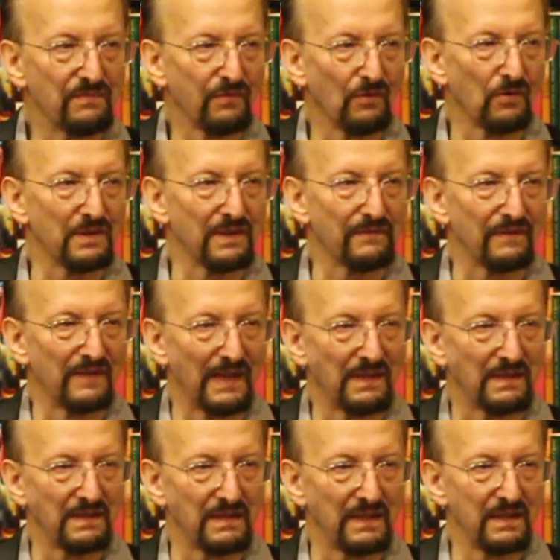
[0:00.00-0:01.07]
four different
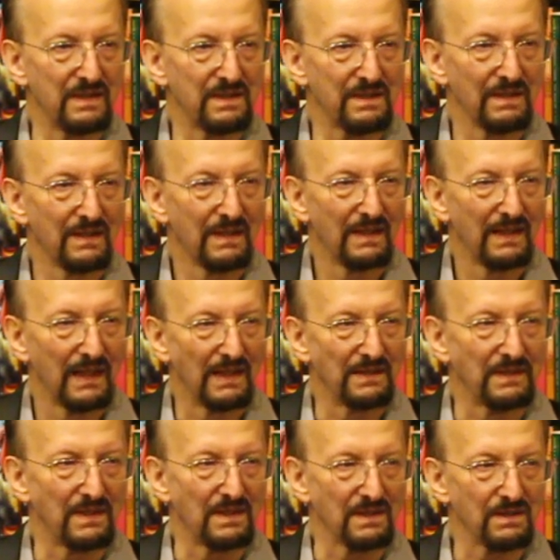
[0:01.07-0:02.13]
entities
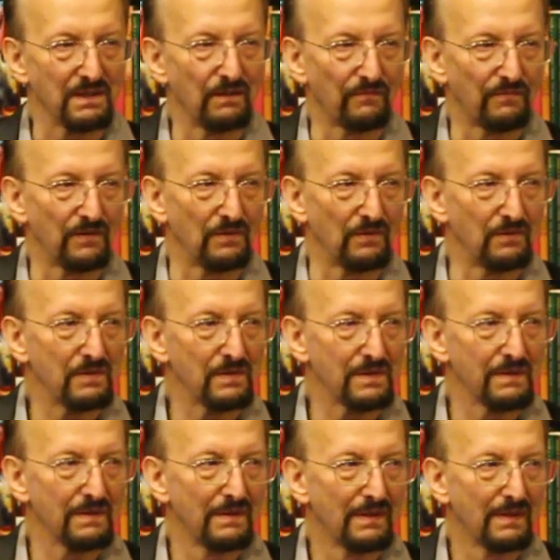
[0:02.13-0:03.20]
and that it's confused.